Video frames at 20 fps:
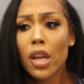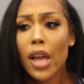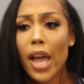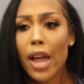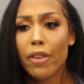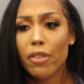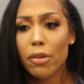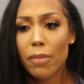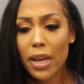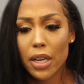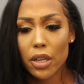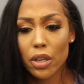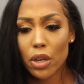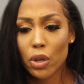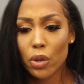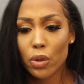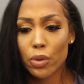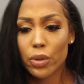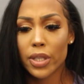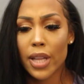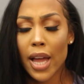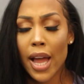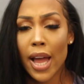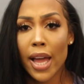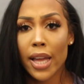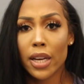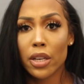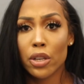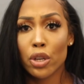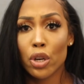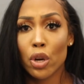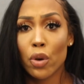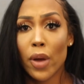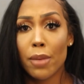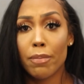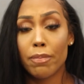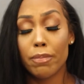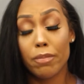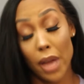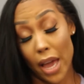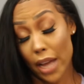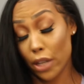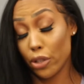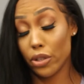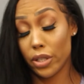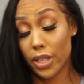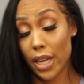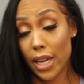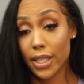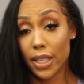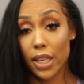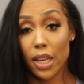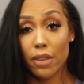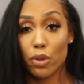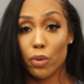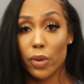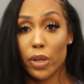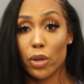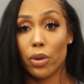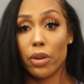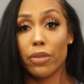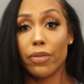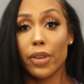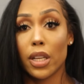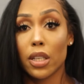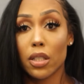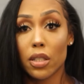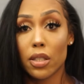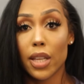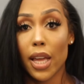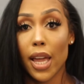Everybody knows that, exercising gives you endorphins,